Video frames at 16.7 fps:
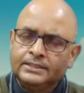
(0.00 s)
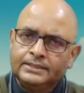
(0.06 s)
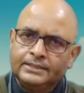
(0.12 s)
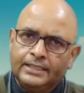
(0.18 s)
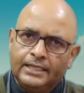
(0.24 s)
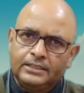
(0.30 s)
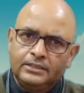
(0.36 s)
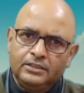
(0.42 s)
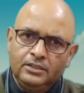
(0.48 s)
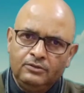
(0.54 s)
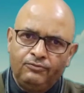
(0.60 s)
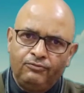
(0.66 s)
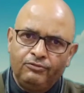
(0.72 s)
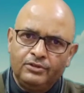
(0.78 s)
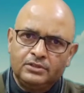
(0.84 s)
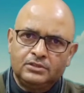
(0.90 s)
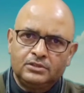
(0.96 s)
that
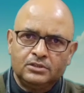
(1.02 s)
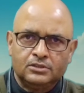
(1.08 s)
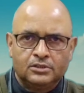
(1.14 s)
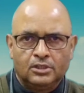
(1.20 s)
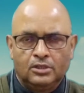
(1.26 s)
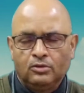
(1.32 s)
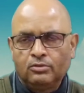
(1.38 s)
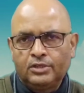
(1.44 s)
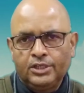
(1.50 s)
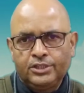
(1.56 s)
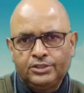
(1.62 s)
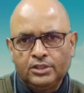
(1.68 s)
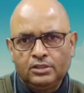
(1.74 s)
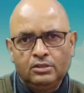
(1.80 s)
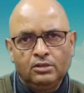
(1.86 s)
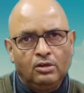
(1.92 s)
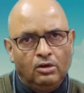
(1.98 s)
influence the
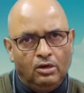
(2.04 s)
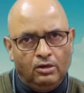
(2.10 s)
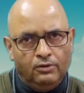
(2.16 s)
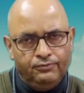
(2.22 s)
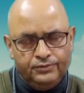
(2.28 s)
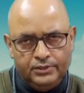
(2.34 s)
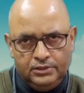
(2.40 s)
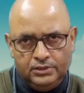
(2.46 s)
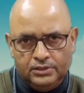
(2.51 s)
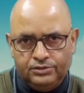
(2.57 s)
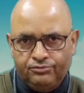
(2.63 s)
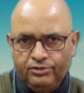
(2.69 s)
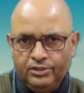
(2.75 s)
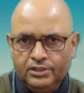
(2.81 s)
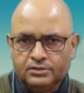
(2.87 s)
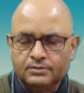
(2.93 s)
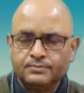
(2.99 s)
location of
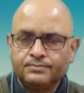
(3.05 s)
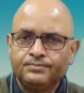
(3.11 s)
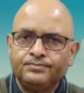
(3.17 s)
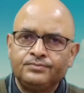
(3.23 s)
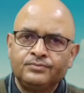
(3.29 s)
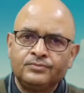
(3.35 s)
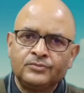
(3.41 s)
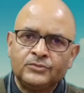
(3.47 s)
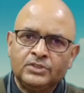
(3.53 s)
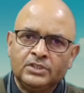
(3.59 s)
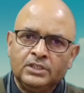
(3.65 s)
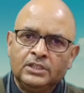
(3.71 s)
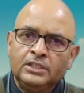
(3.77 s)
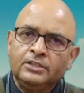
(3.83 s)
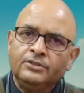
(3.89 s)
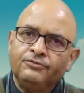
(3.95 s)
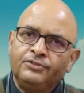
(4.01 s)
industries.
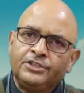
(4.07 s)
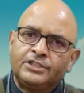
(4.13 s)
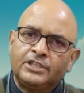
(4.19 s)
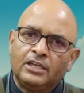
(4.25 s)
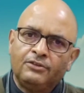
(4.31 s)
We shall